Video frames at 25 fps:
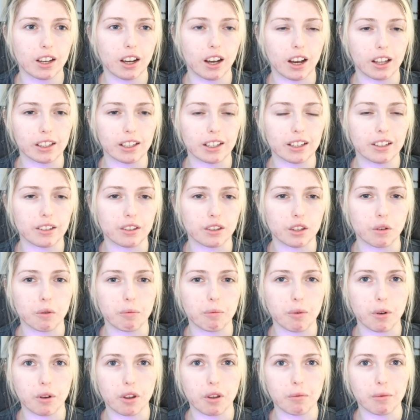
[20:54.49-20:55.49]
I liked that there were
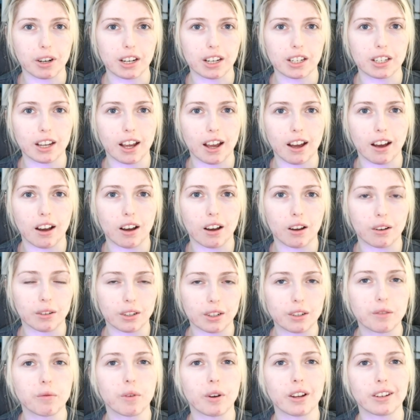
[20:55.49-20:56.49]
Pokemon in town
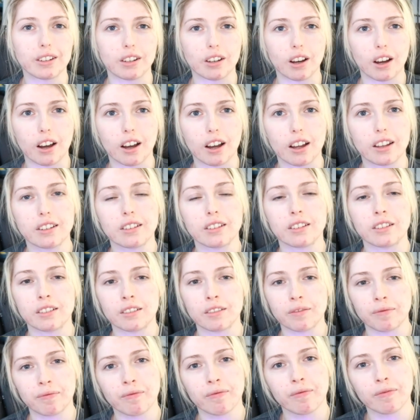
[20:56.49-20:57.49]
and whatnot,
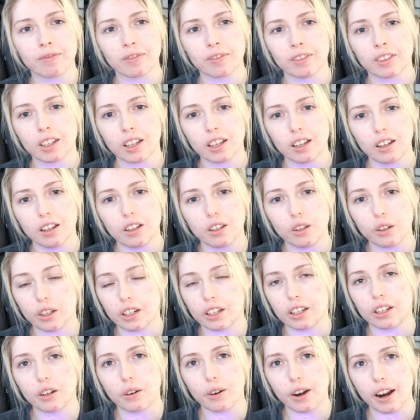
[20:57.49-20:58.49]
and you
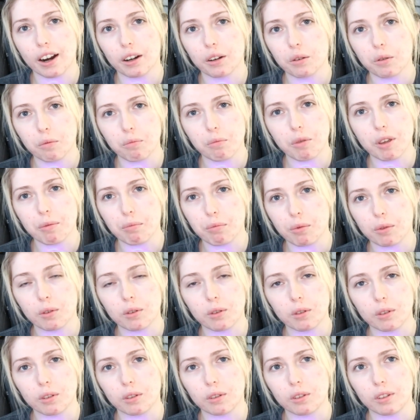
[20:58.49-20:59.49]
could interact with
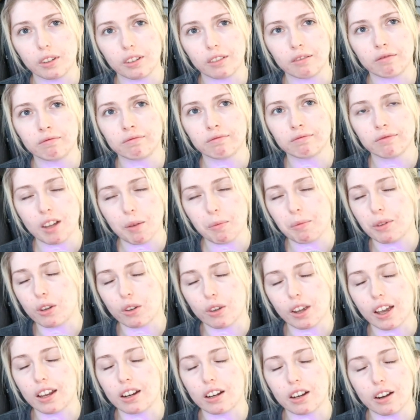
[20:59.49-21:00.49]
people, and I mean you
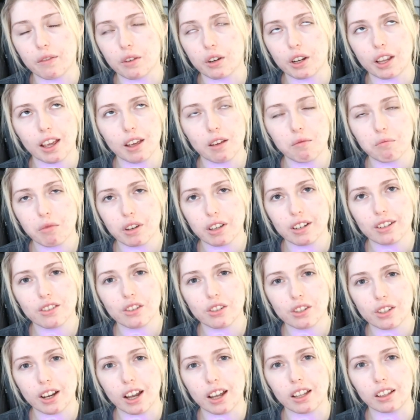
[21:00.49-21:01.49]
can in every game, but
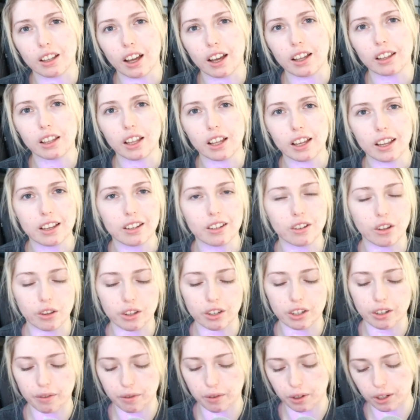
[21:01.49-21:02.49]
just I liked all
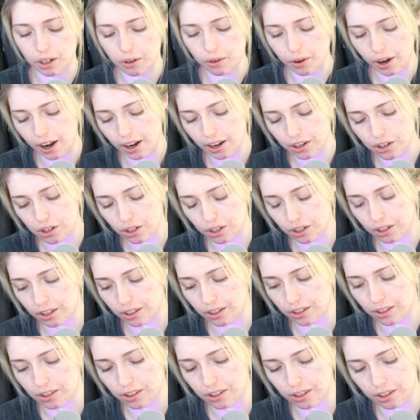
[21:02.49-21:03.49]
the different
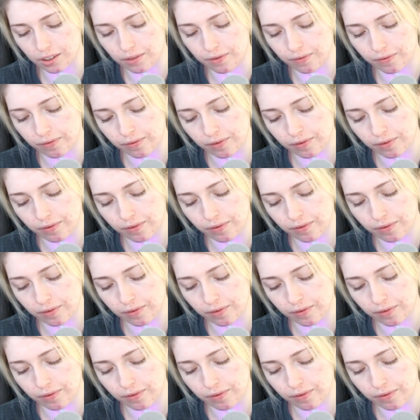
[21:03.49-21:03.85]
interactions, and